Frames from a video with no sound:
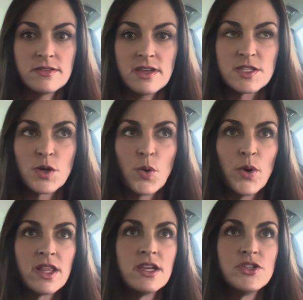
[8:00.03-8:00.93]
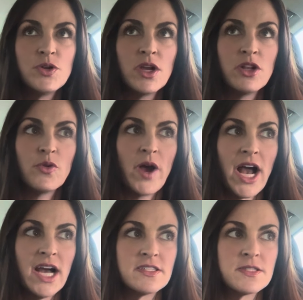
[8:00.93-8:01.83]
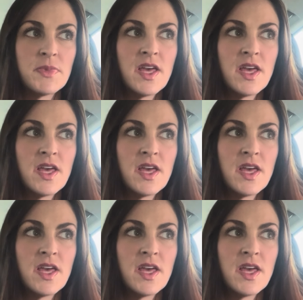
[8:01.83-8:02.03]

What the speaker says: As quickly as you can grasp